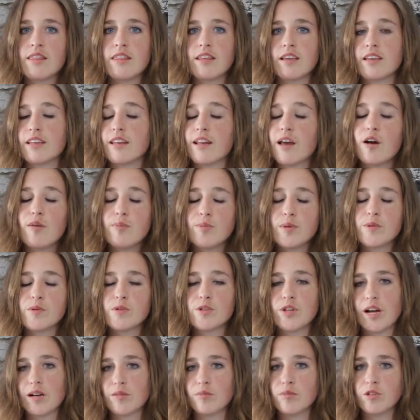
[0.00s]
that can help you
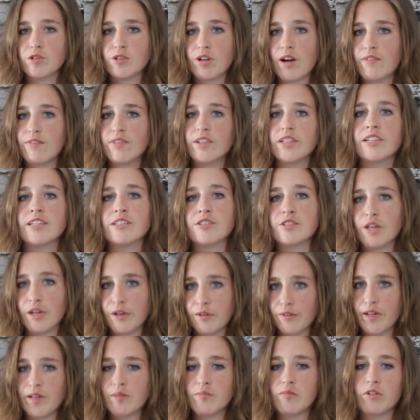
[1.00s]
attract more traffic and
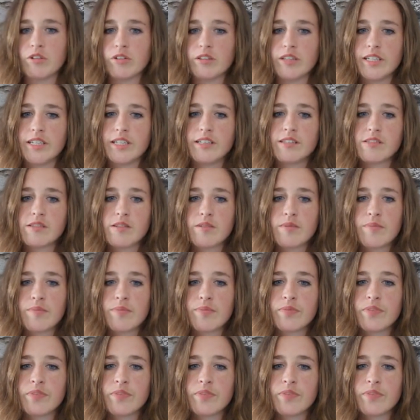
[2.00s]
generate more leads.